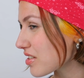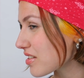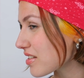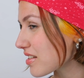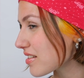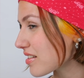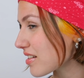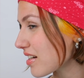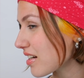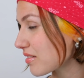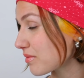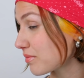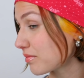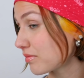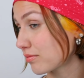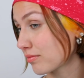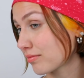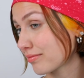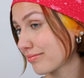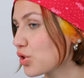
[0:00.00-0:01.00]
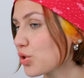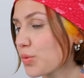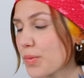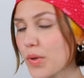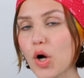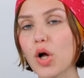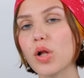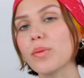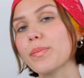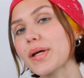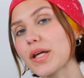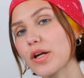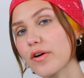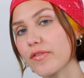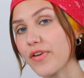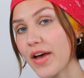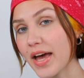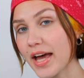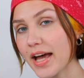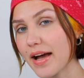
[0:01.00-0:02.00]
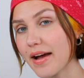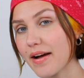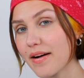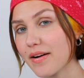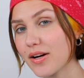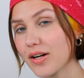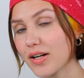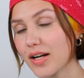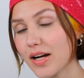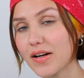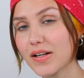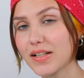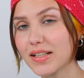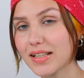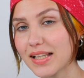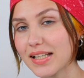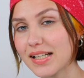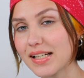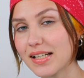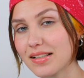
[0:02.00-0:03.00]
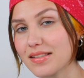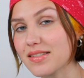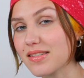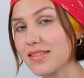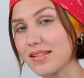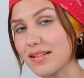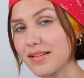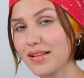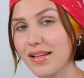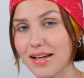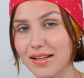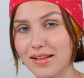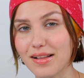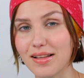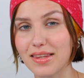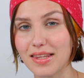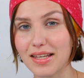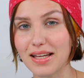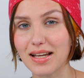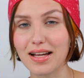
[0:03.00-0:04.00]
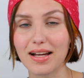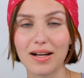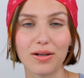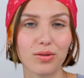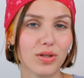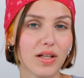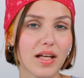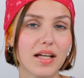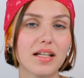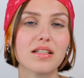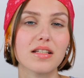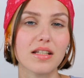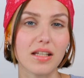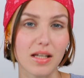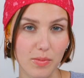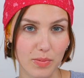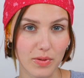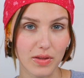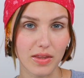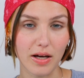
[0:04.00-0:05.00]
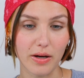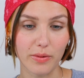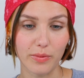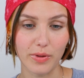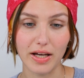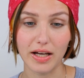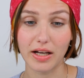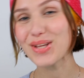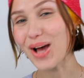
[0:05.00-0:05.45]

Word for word: this entire small bit of hair. Currently it's still healthy. I would like to keep it that way.